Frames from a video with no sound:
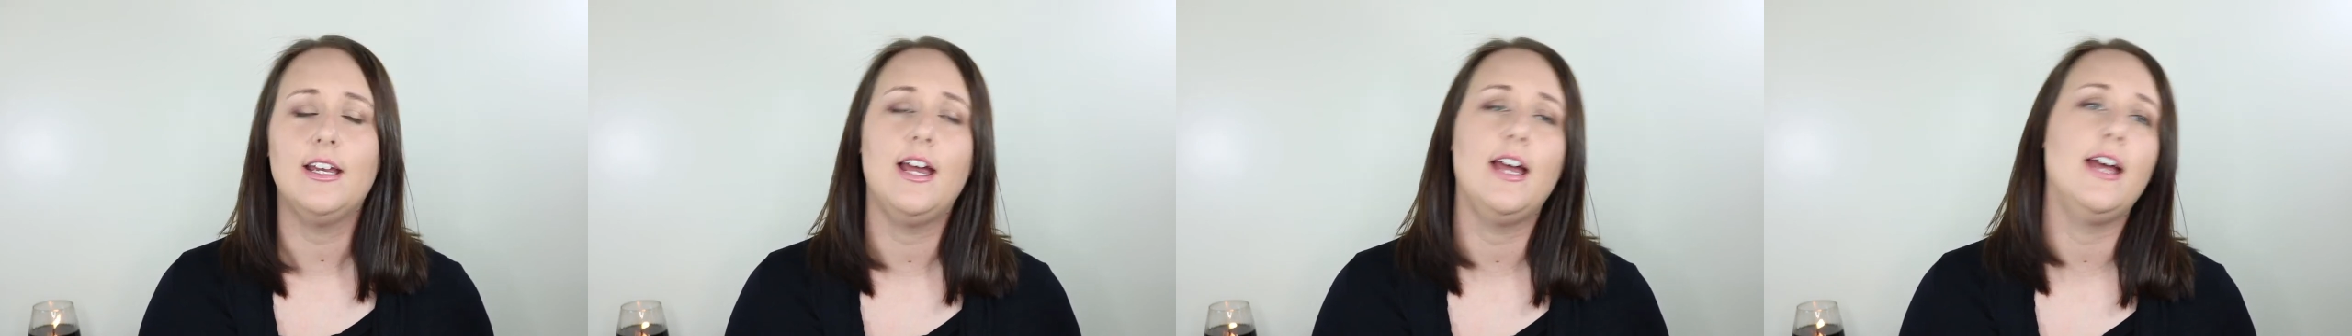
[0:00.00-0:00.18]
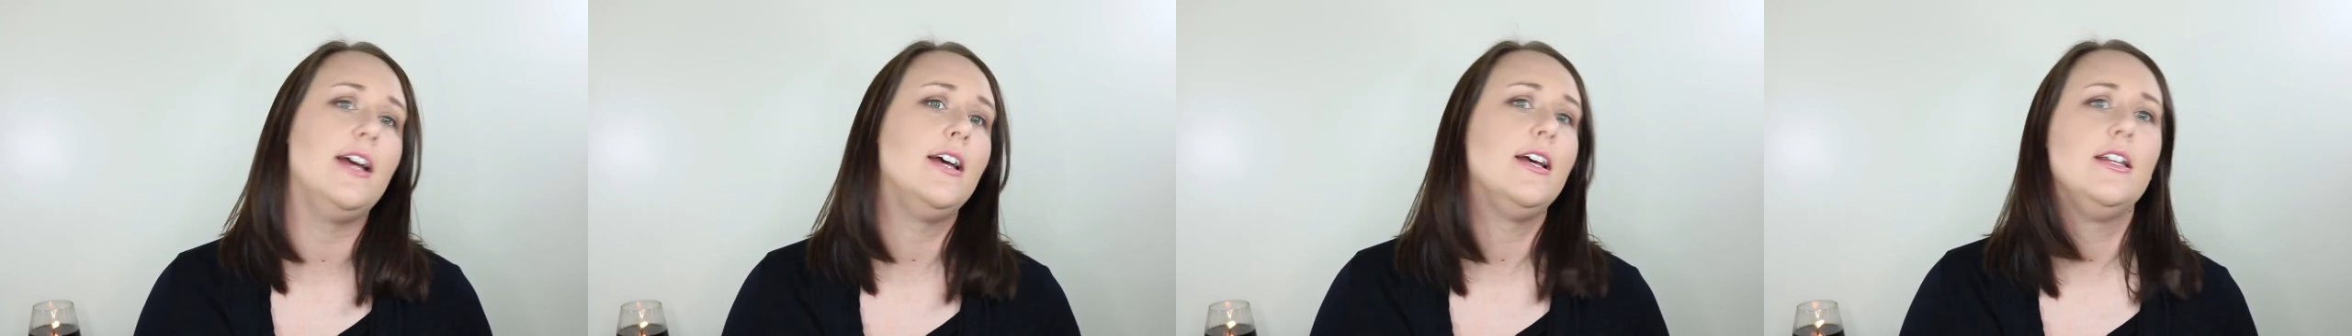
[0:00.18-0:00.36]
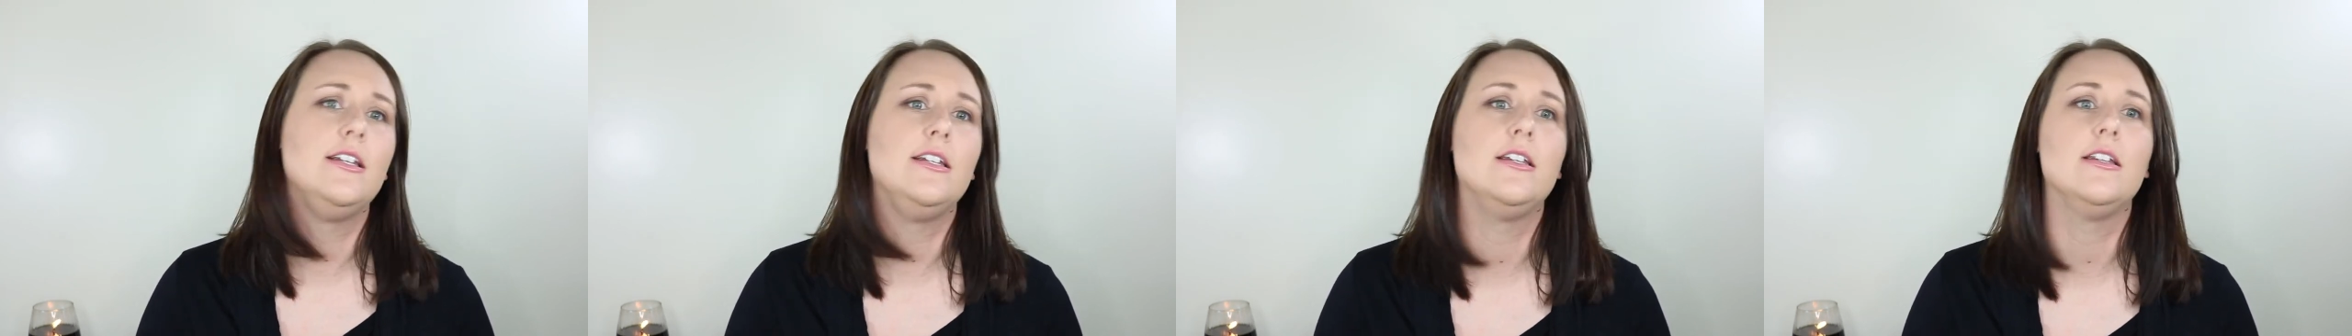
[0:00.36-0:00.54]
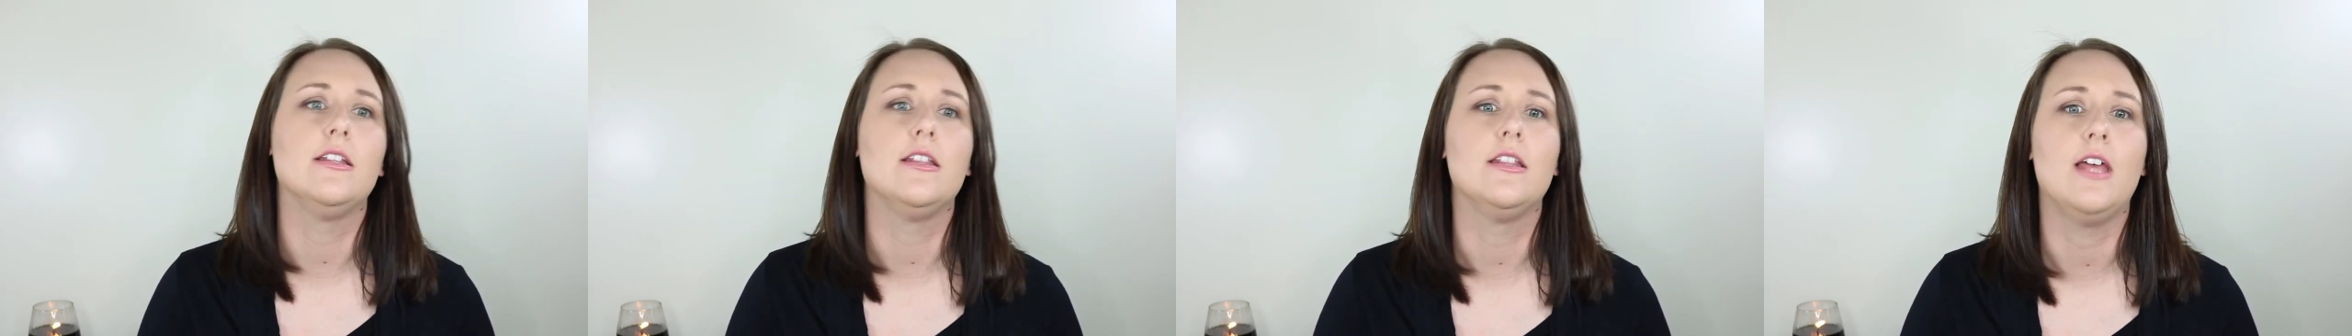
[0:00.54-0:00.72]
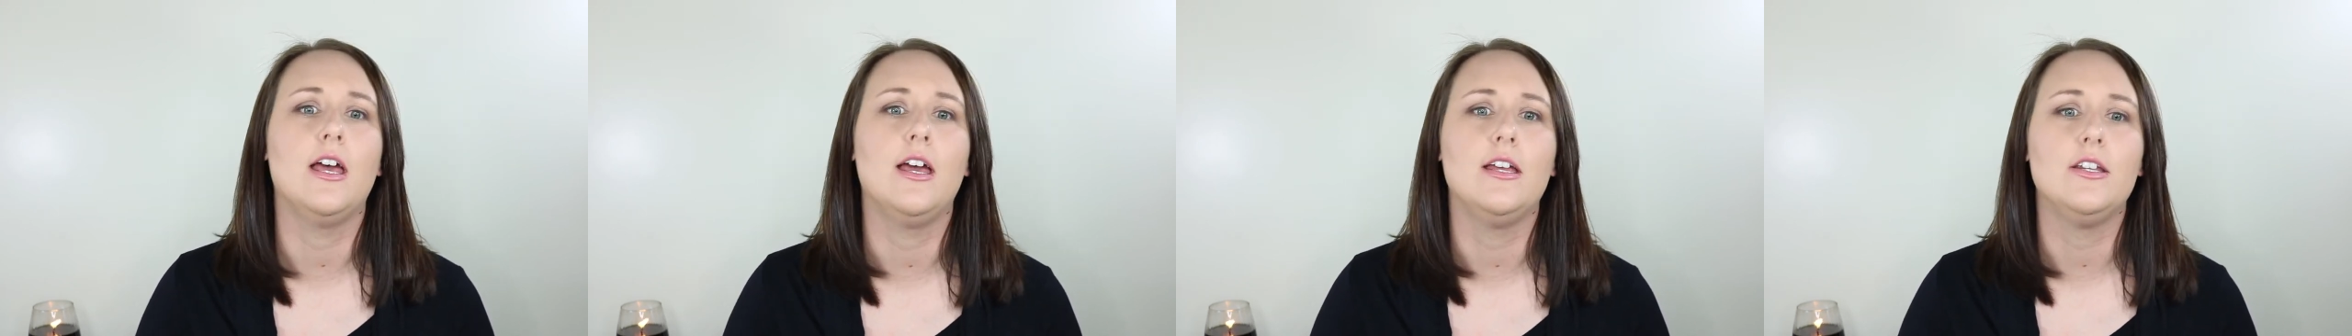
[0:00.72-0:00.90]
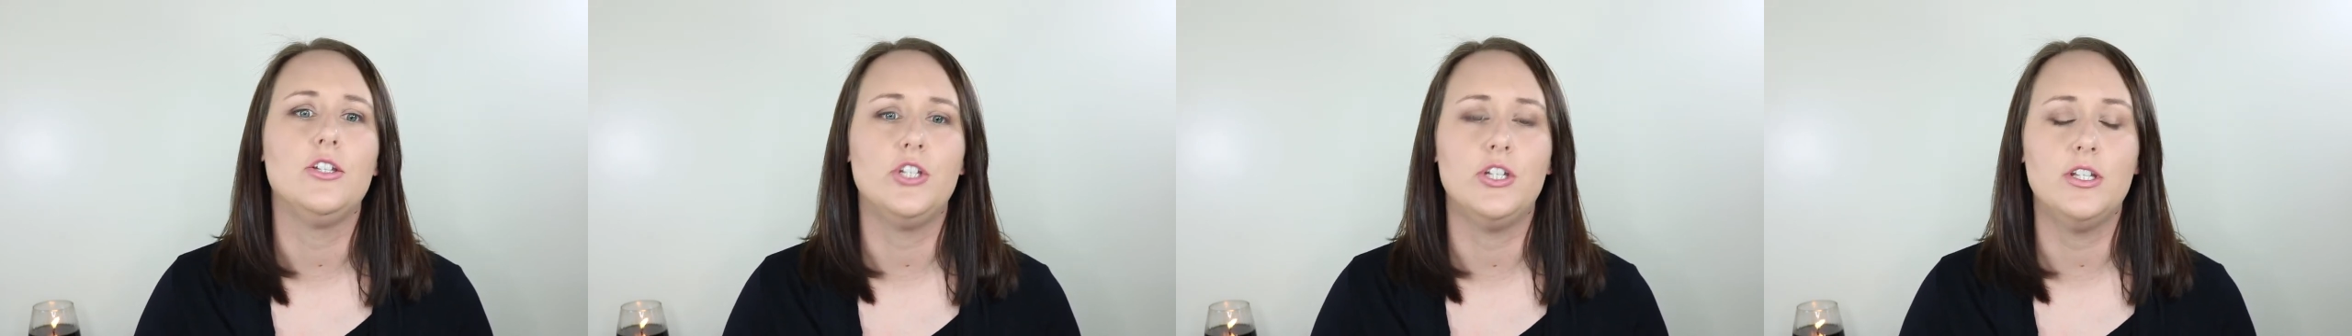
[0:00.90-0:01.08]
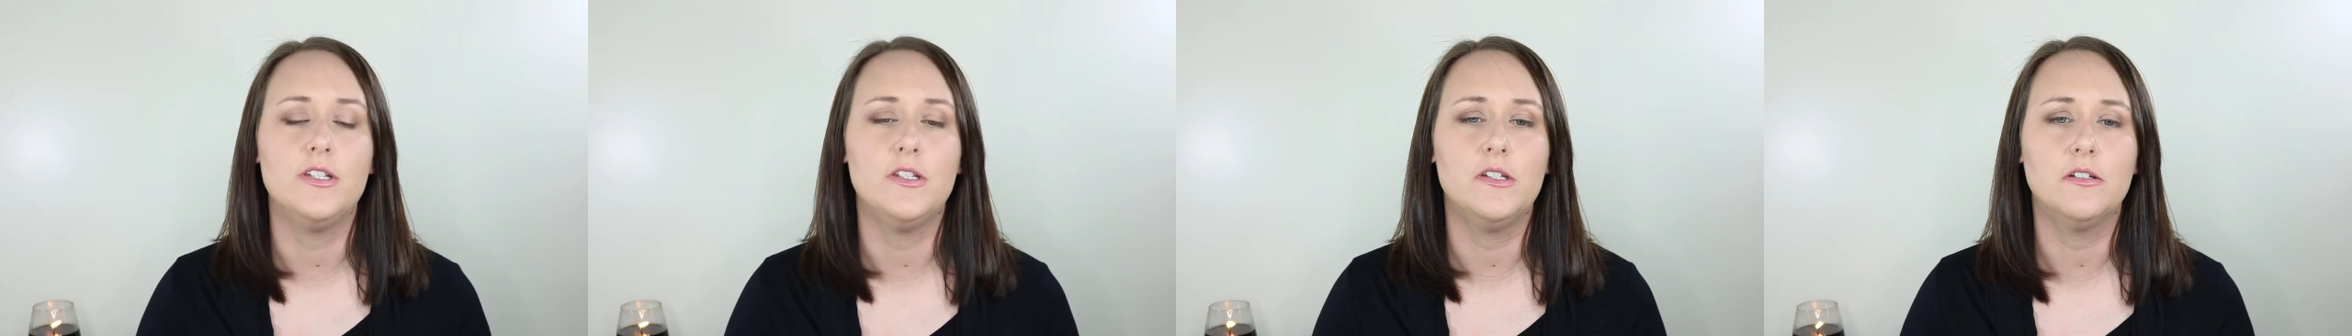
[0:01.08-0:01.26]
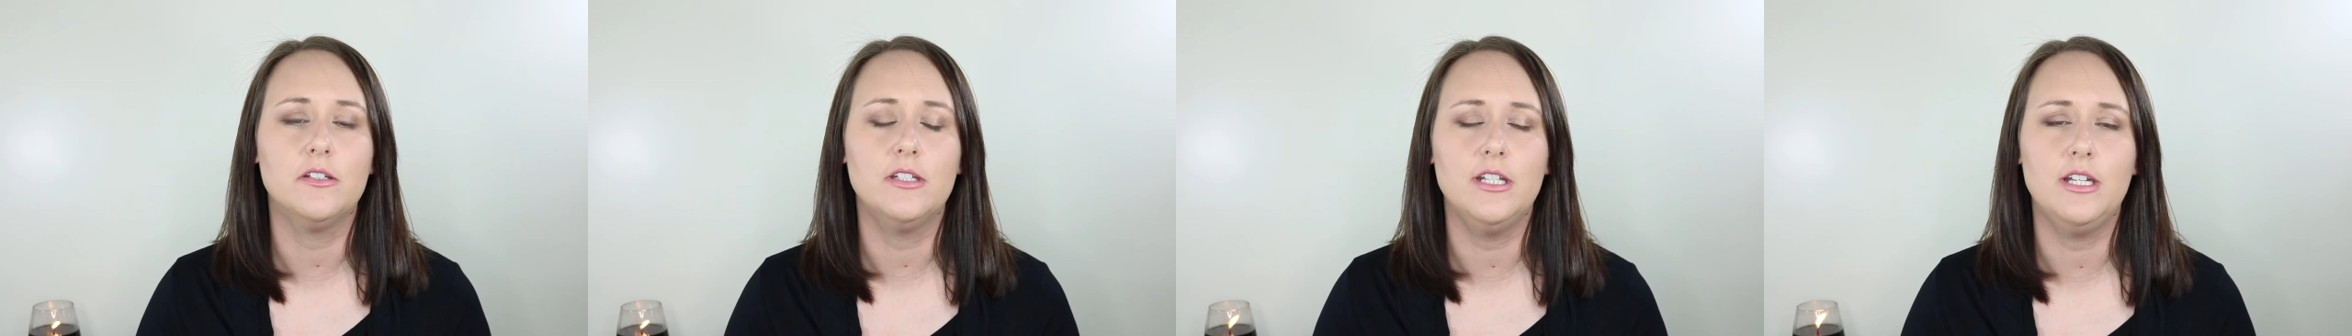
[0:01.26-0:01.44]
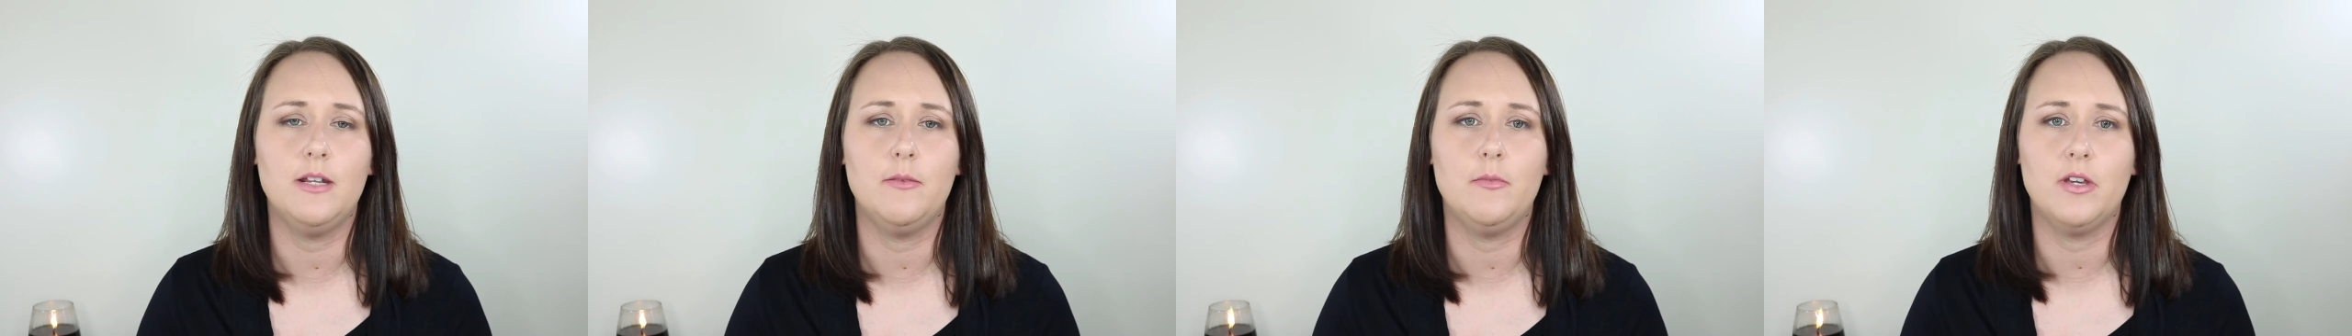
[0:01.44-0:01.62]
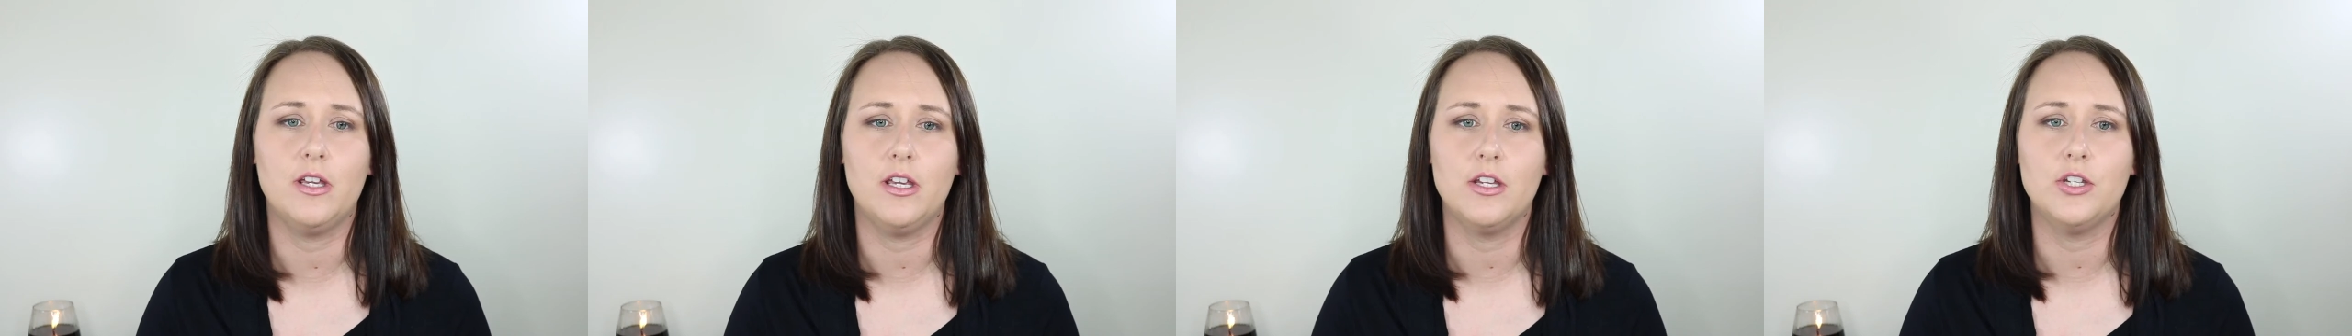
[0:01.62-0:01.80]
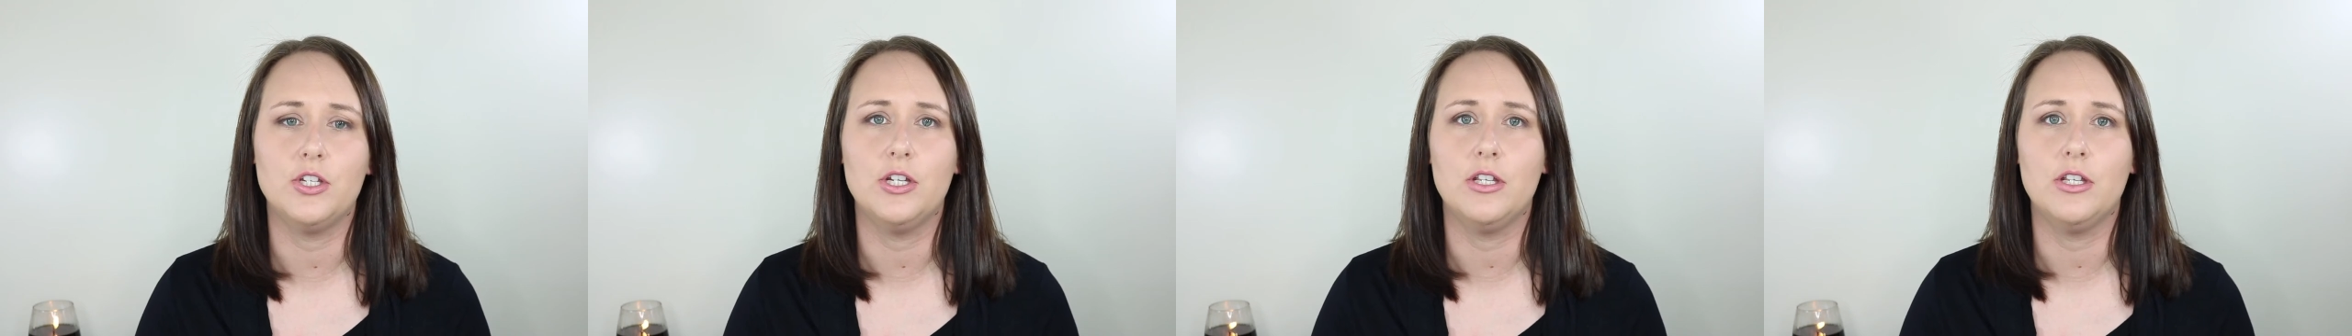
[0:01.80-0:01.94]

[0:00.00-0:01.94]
and that she still did it because